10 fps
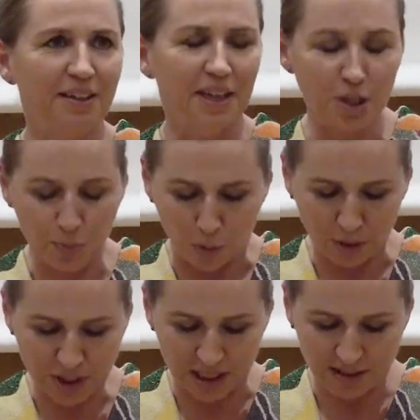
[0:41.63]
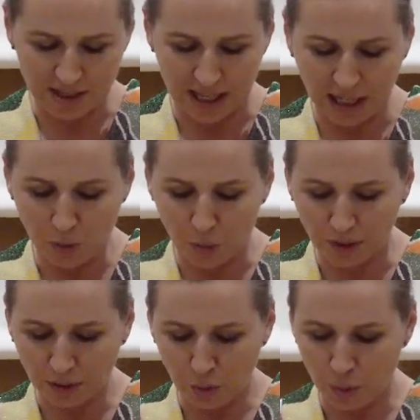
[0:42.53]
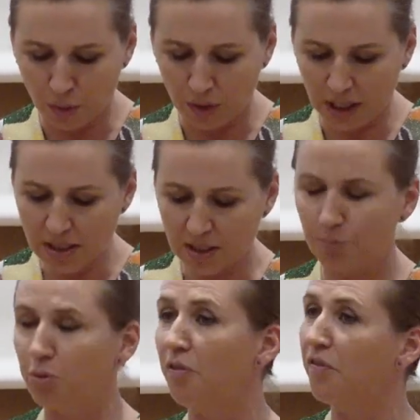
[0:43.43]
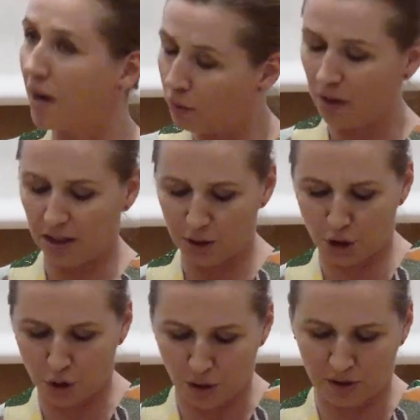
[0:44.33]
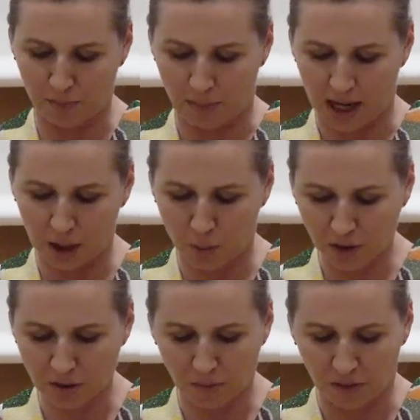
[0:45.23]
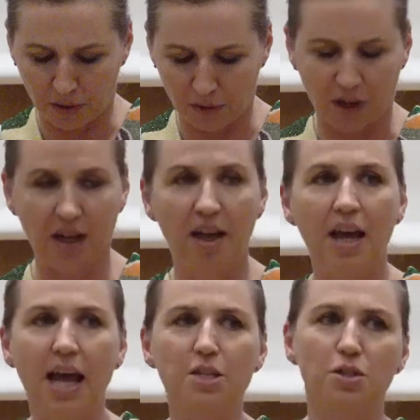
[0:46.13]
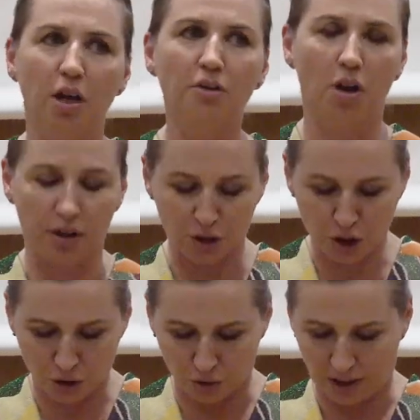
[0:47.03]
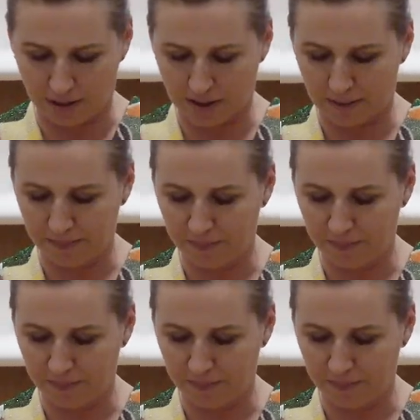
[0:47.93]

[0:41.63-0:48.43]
Niels Bohr, said, anyone who isn't profoundly shocked by quantum theory has not understood it.